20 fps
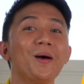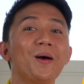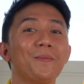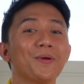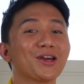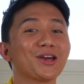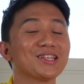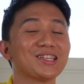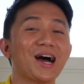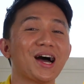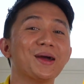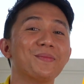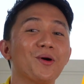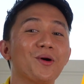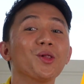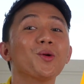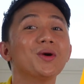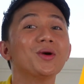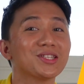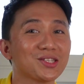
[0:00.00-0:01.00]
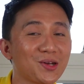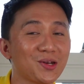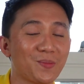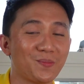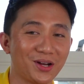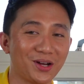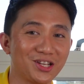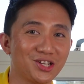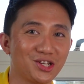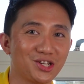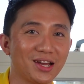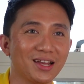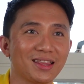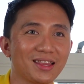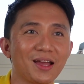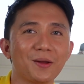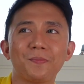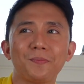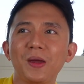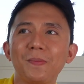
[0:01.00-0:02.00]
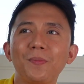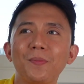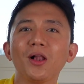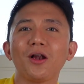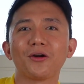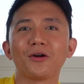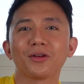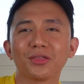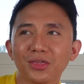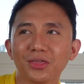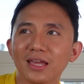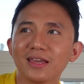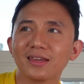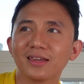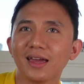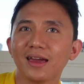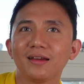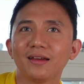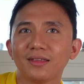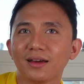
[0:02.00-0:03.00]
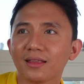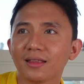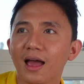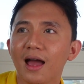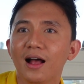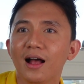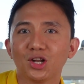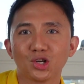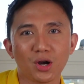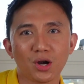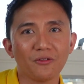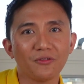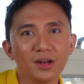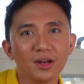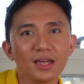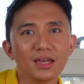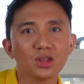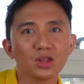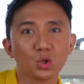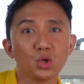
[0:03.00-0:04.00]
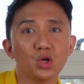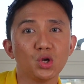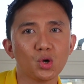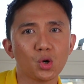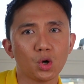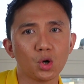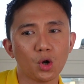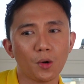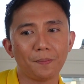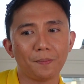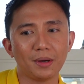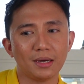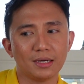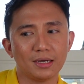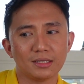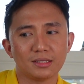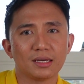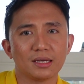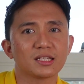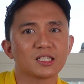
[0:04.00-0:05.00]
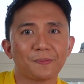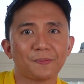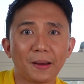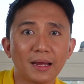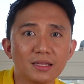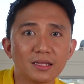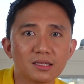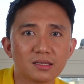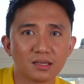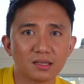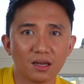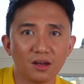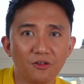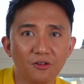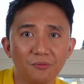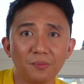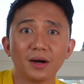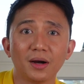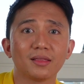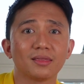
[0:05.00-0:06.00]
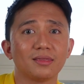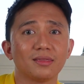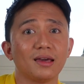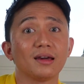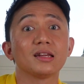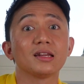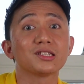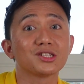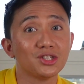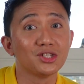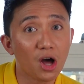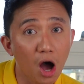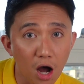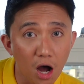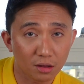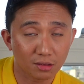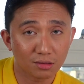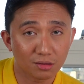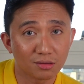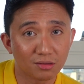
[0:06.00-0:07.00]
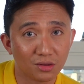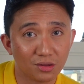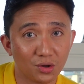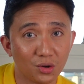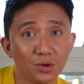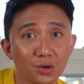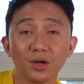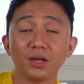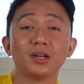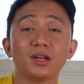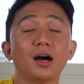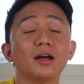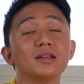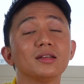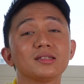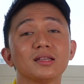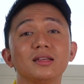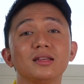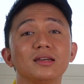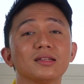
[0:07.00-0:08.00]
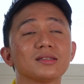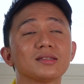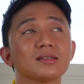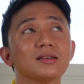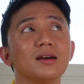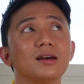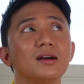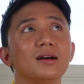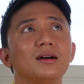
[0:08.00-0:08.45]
Because I'm always on a budget, and people are thinking that traveling to Europe is expensive, but it is not, no? And honestly, it's